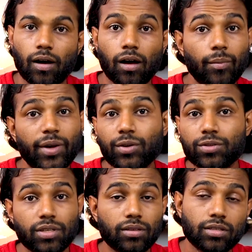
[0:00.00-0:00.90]
I've been
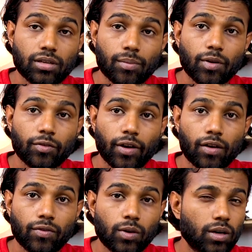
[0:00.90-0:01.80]
using this air
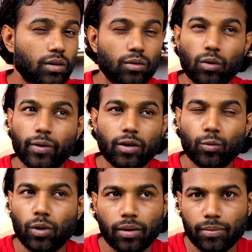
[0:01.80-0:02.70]
purifier for over
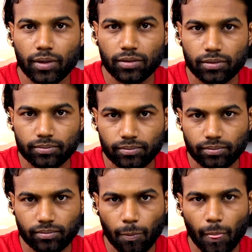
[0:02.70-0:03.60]
1 month,
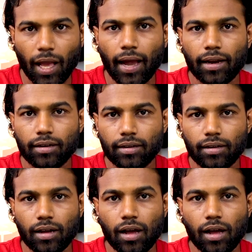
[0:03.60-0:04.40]
and